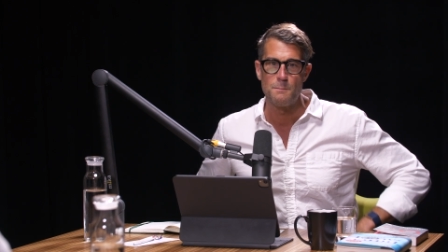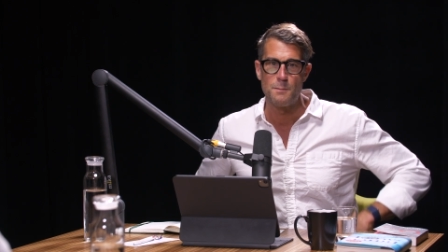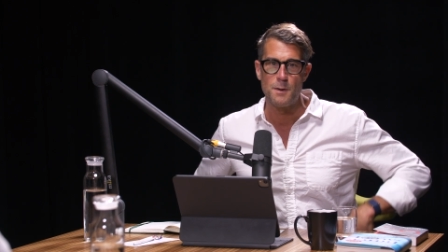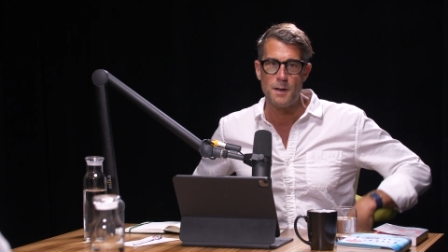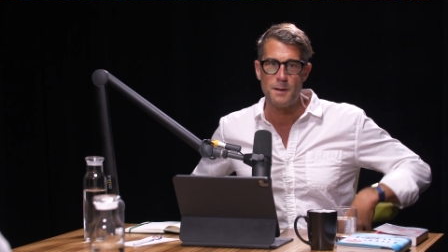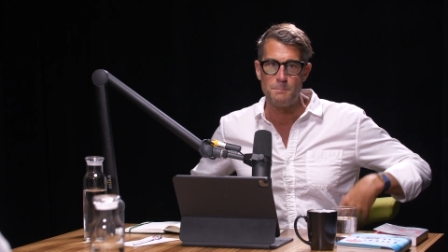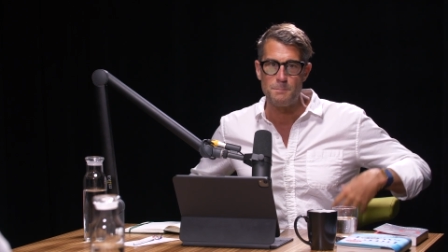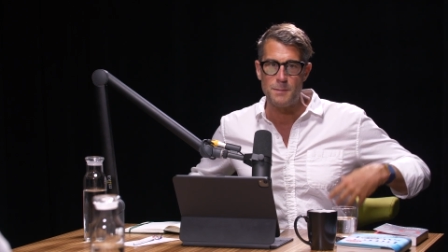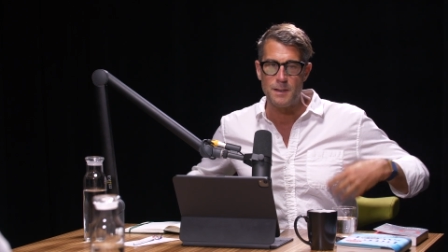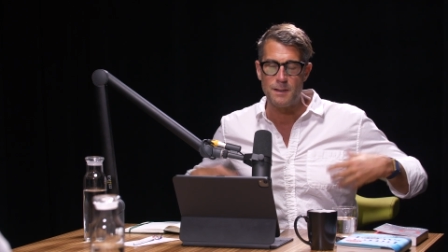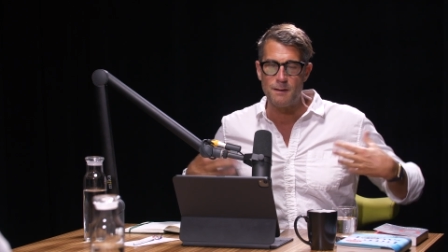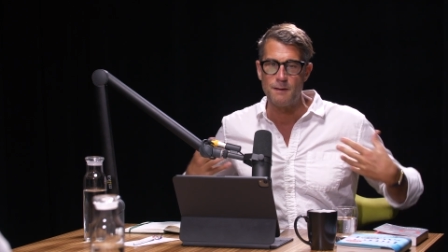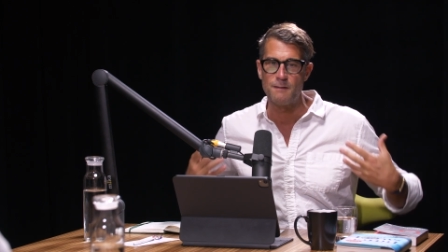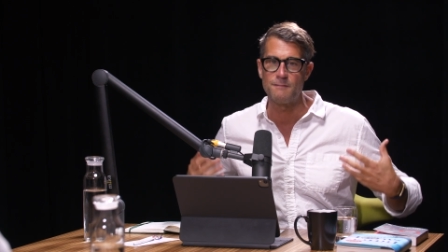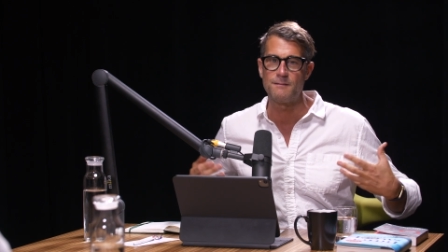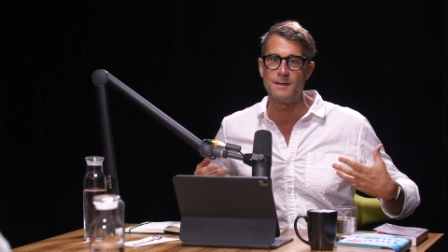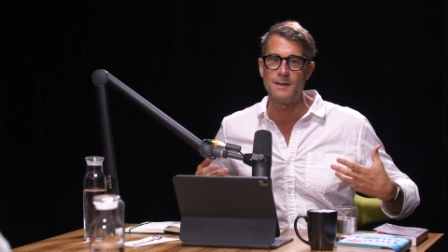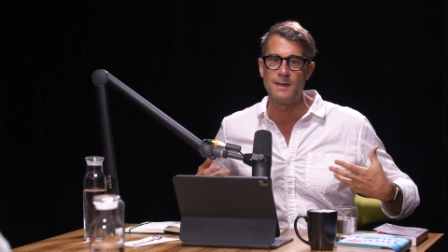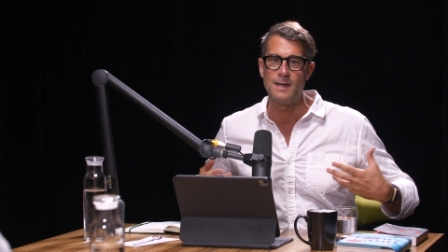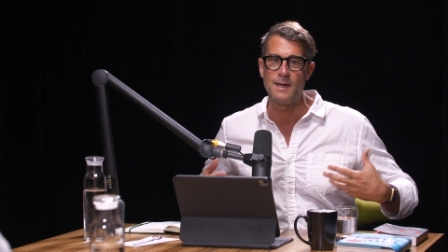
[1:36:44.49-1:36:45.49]
but
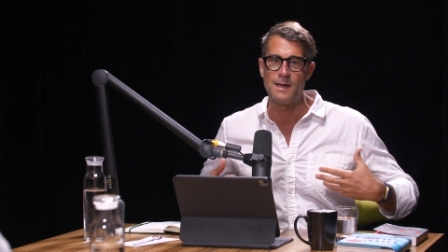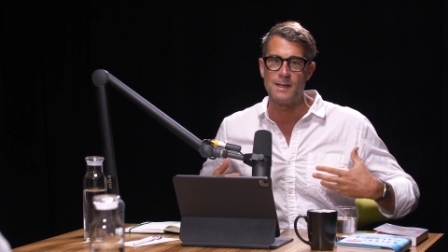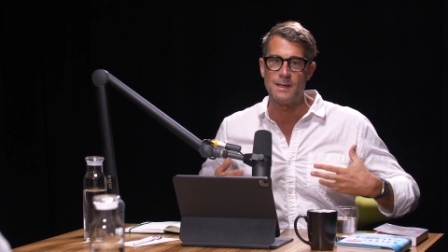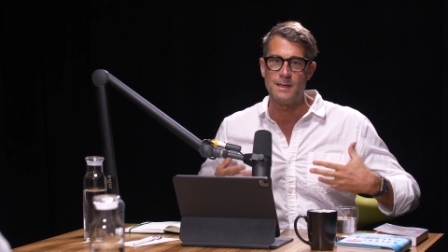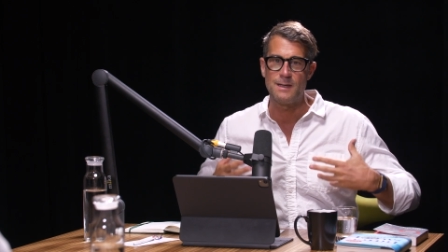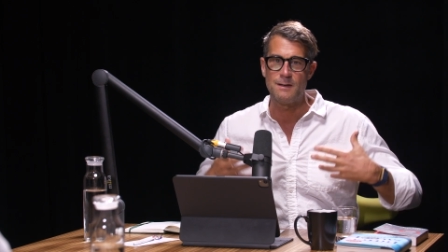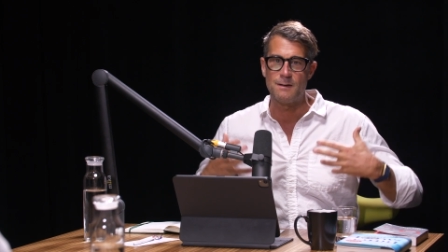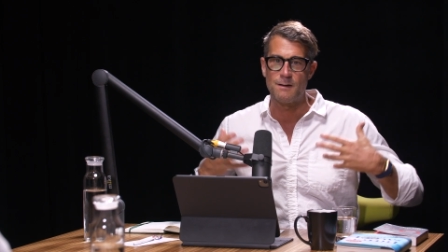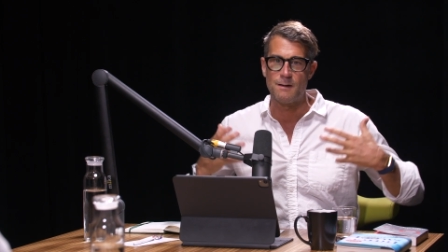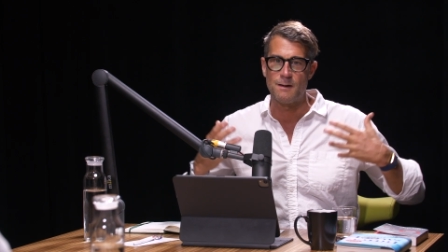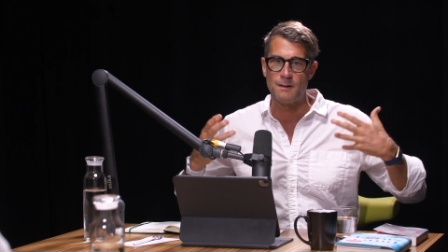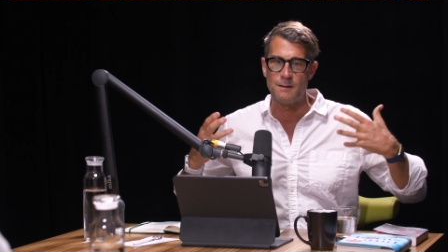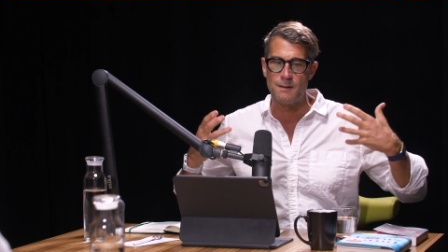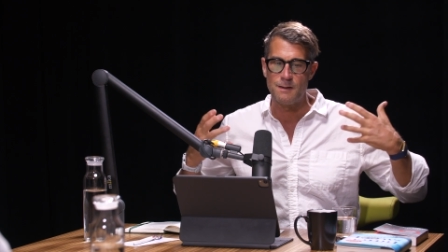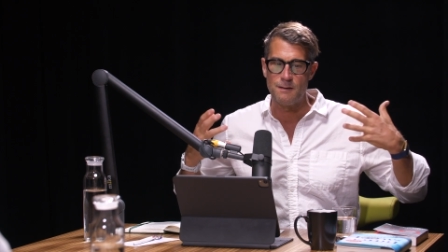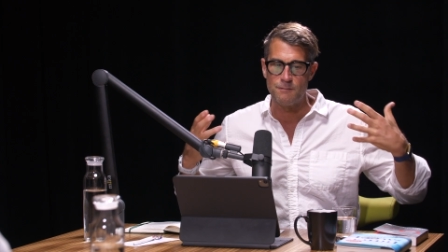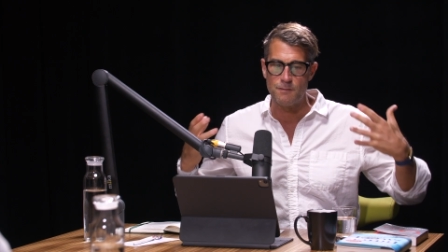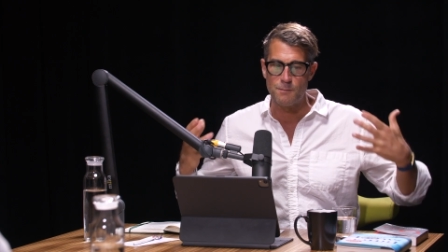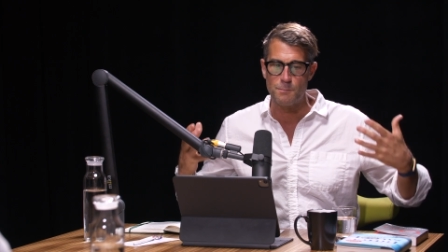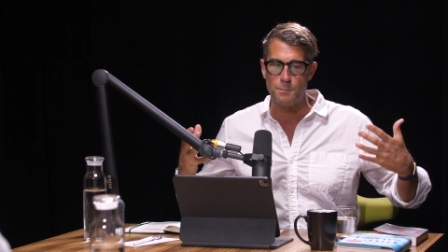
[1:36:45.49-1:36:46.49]
because he can't hear,
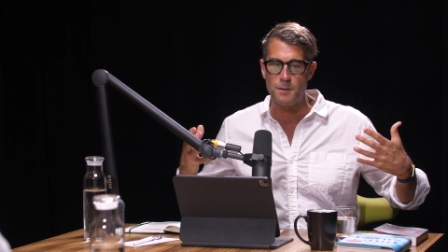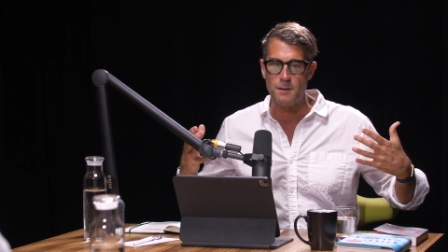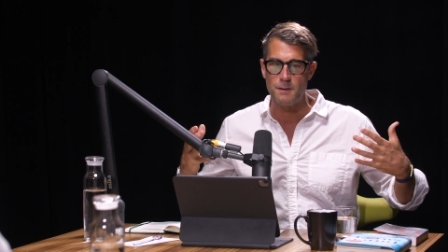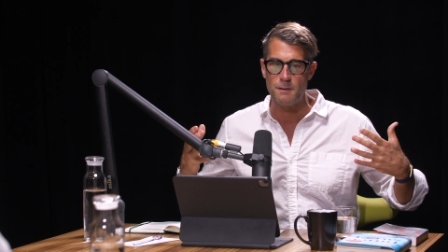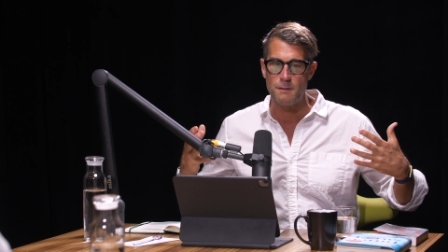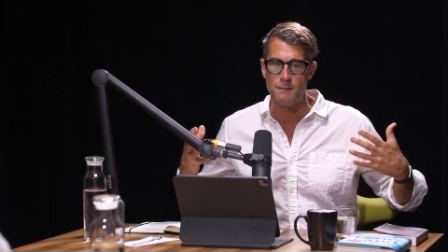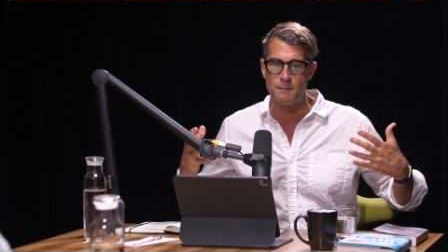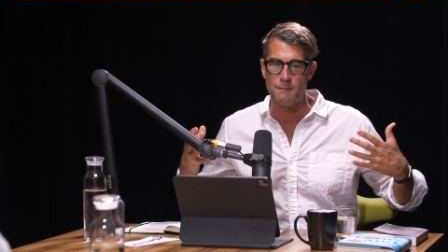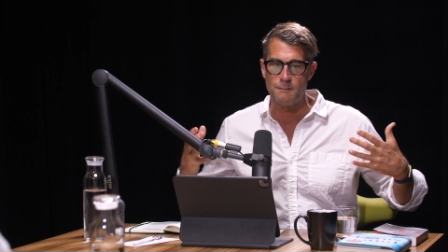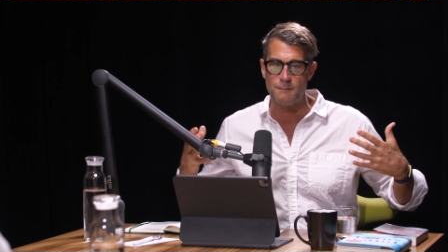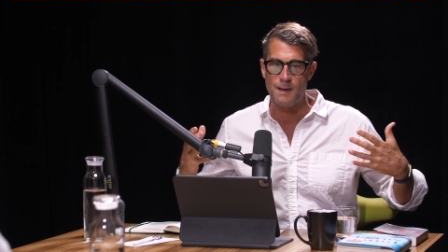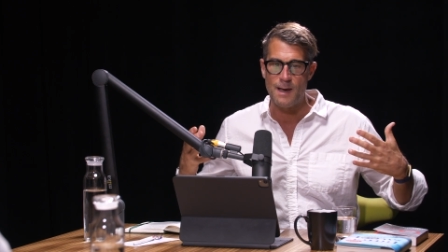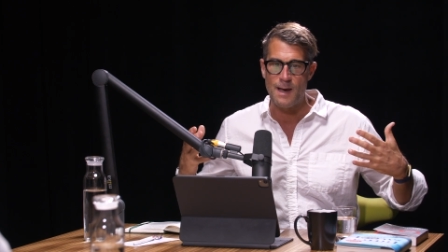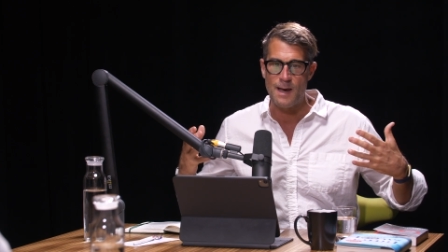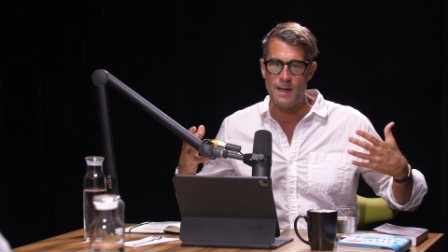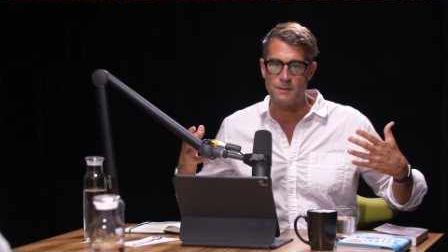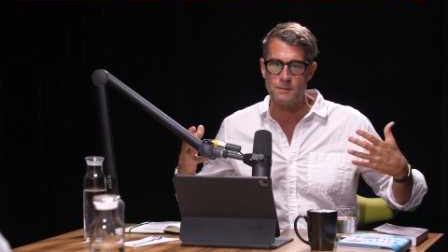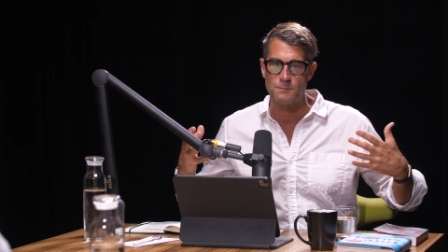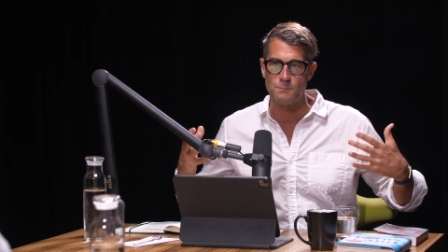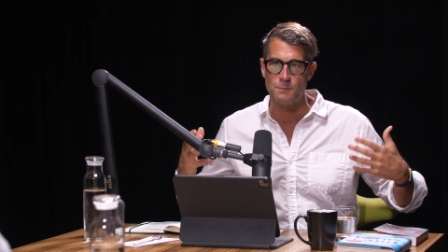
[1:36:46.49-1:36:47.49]
he's completely
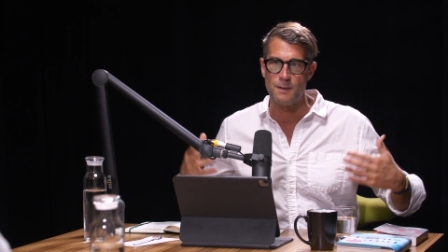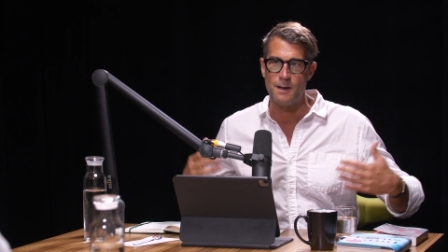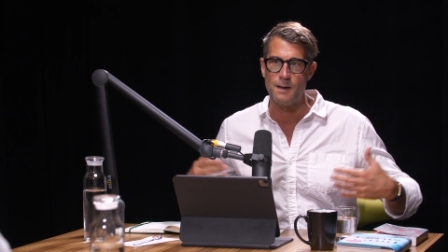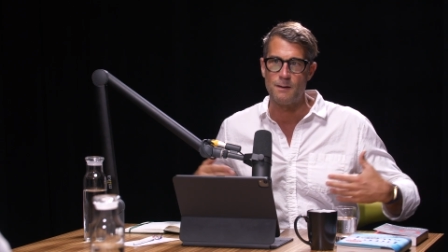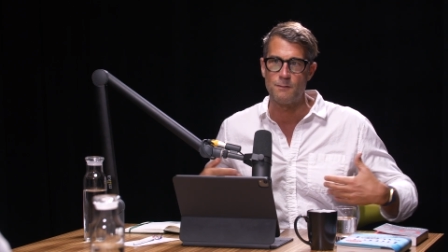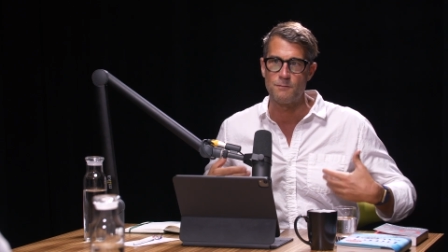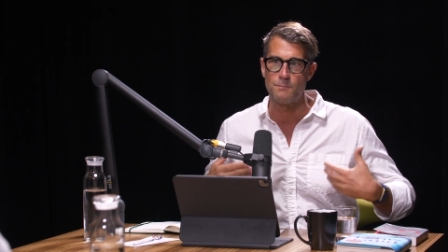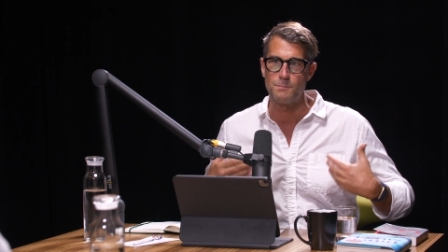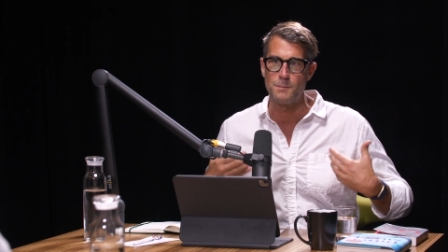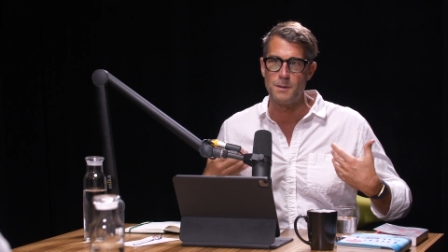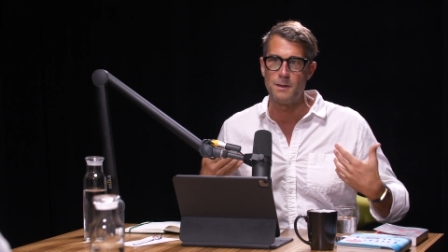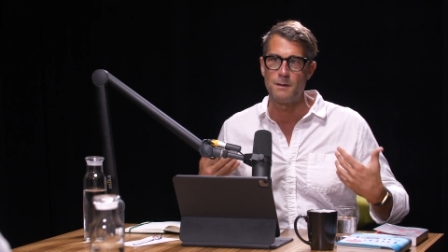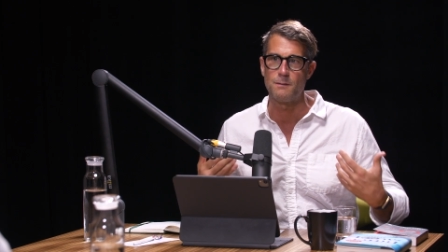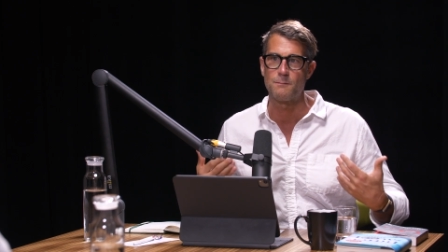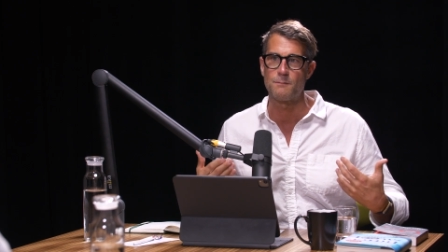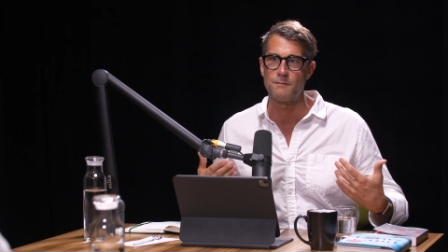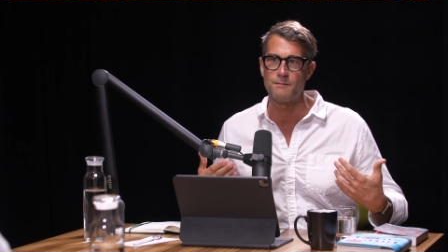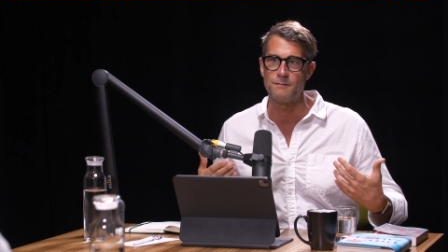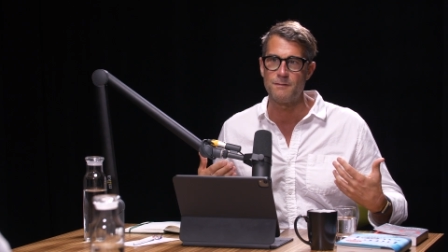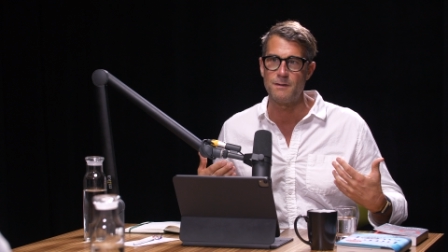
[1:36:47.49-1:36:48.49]
detached with how it's being
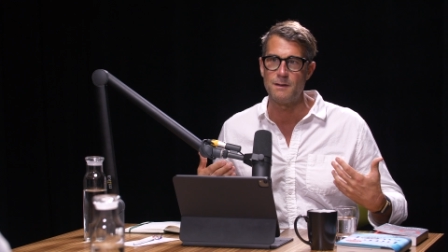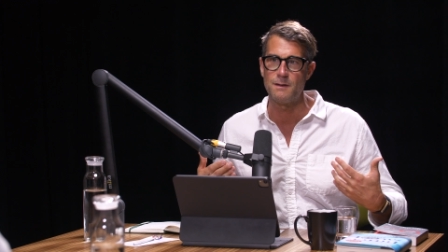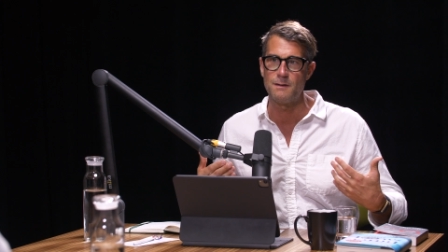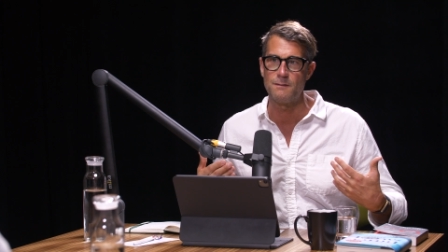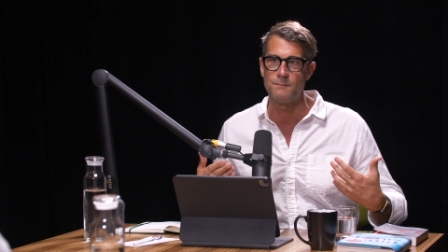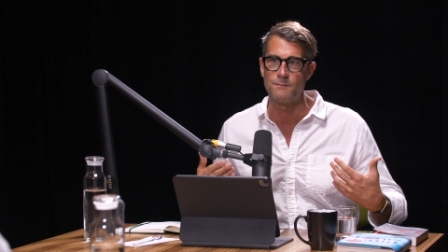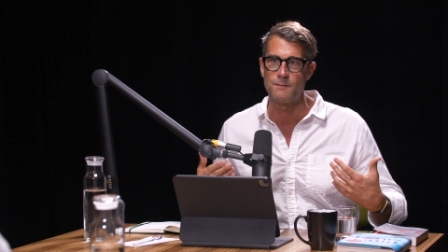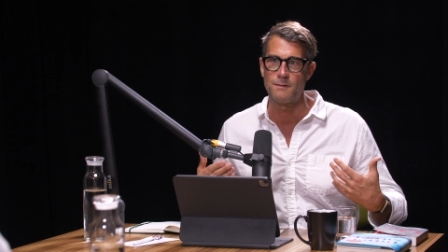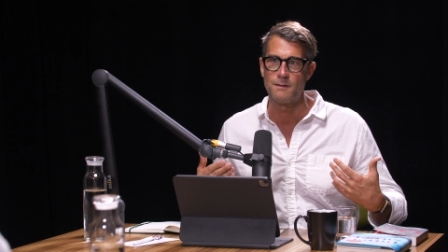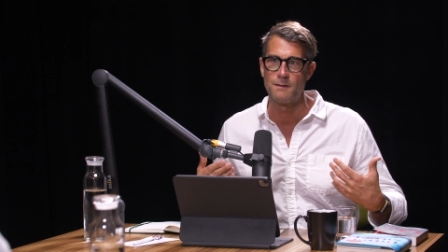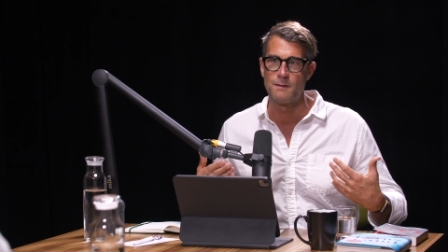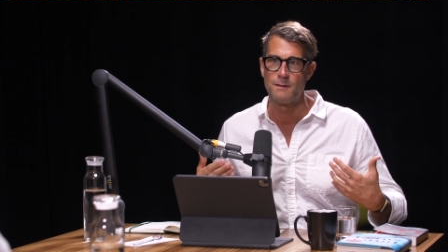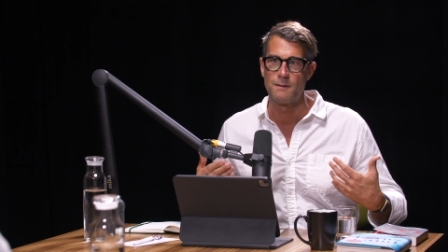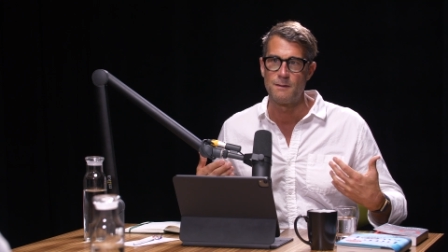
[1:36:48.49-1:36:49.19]
received.